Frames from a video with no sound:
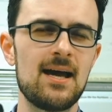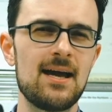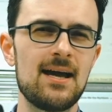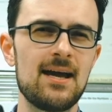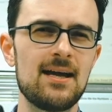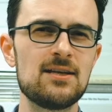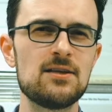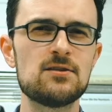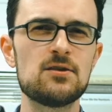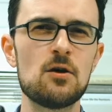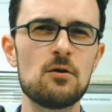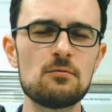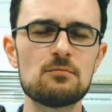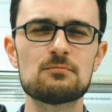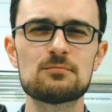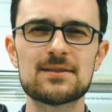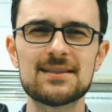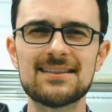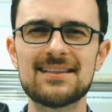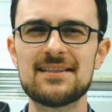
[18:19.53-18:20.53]
And you don't
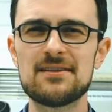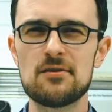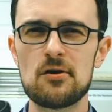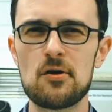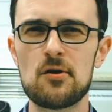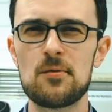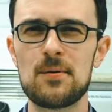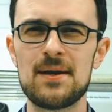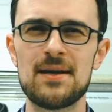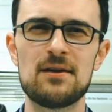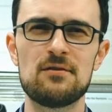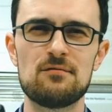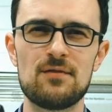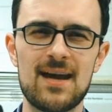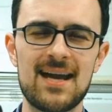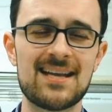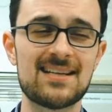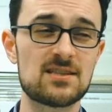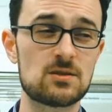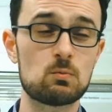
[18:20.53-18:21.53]
really know in
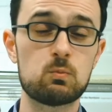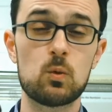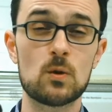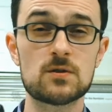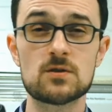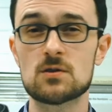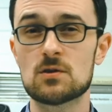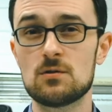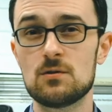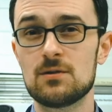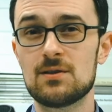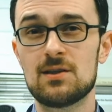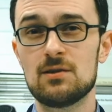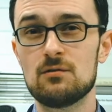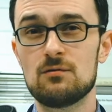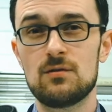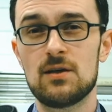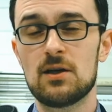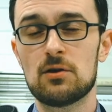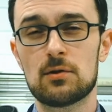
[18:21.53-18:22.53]
advance what's a good
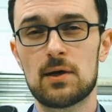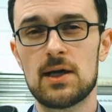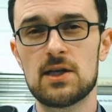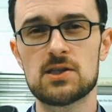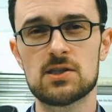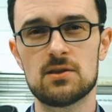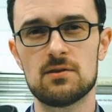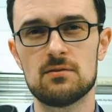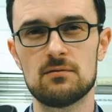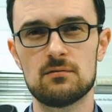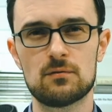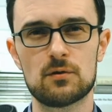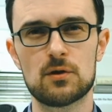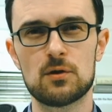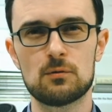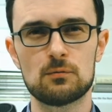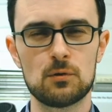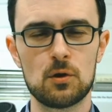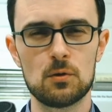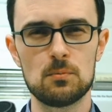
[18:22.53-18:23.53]
configuration for your
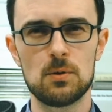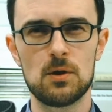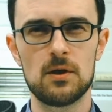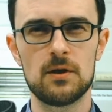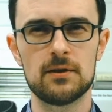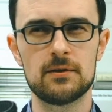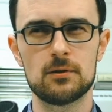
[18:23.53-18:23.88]
robot